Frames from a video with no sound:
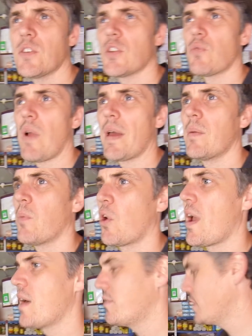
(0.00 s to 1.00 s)
use the red in more
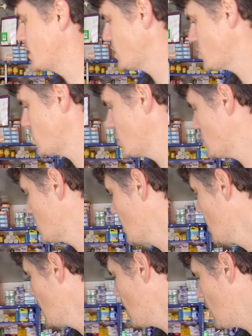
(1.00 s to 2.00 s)
heavy dishes,
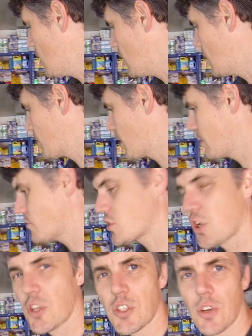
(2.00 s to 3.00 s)
kind of
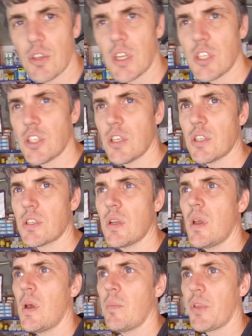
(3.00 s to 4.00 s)
saltier dishes,
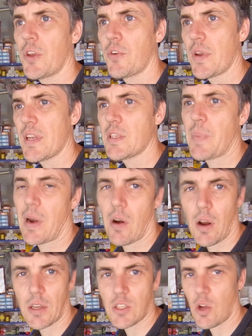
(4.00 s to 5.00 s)
but the green is better
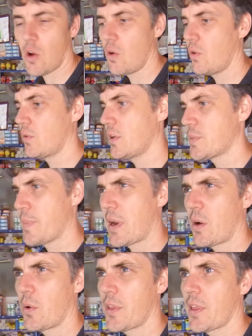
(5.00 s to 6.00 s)
on its own.
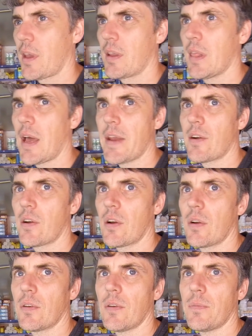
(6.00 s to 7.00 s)
better with like
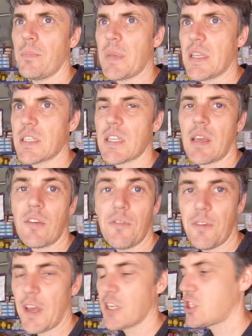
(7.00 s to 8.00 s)
lighter meats like
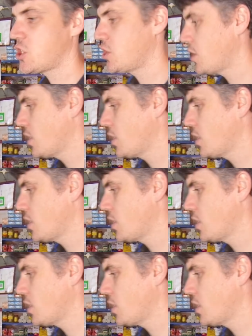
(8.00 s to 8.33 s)
fish.